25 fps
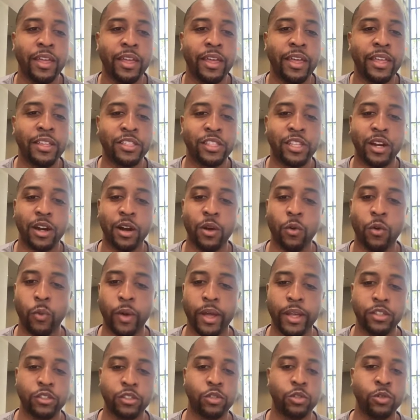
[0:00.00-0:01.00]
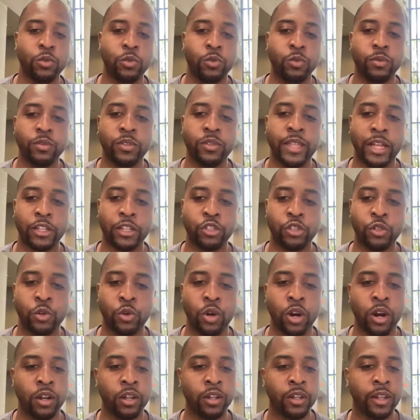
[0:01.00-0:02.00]
is there a way to that you
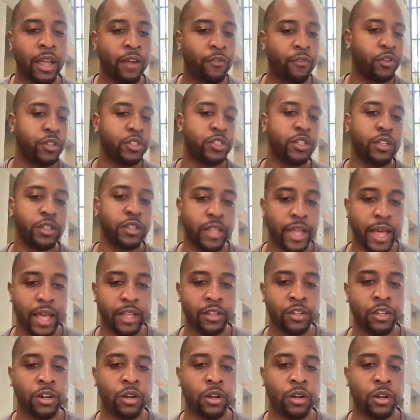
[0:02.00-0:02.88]
are leveraging that?